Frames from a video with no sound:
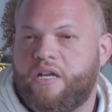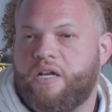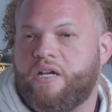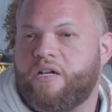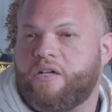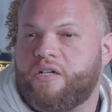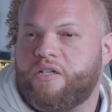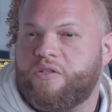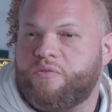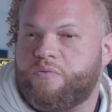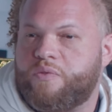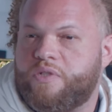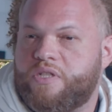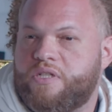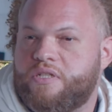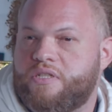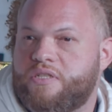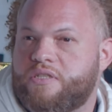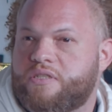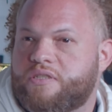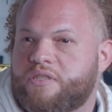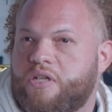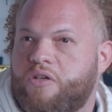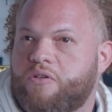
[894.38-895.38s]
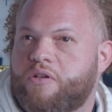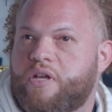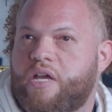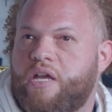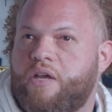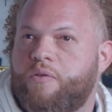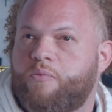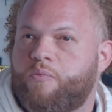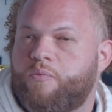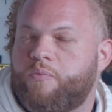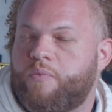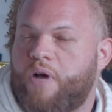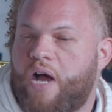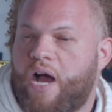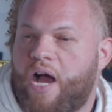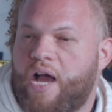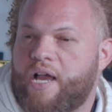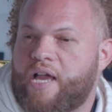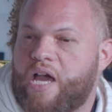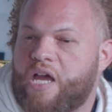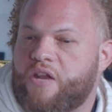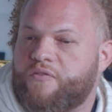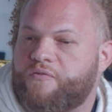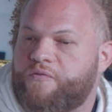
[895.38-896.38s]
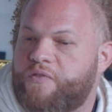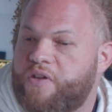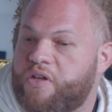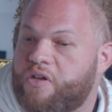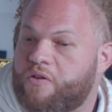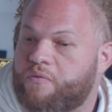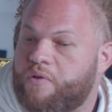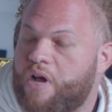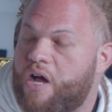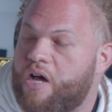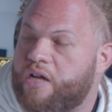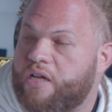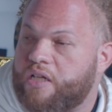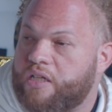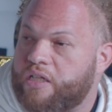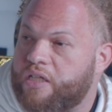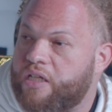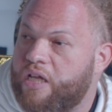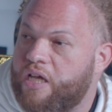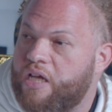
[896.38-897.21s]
there, it was okay. I got to figure out a